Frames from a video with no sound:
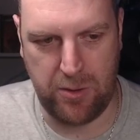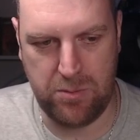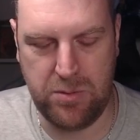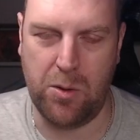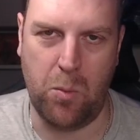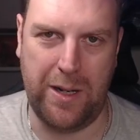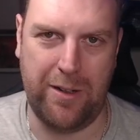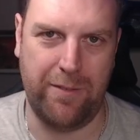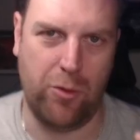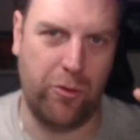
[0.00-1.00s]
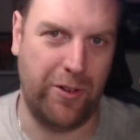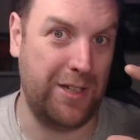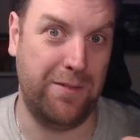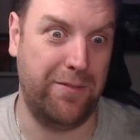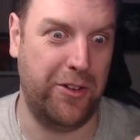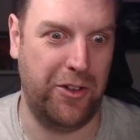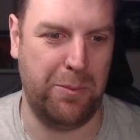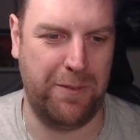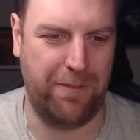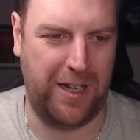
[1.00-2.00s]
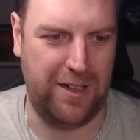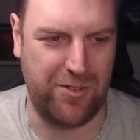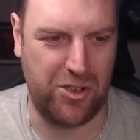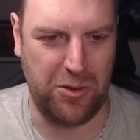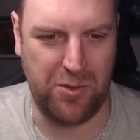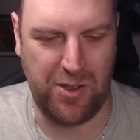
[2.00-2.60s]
where I've already converted up a Flail of Skulls.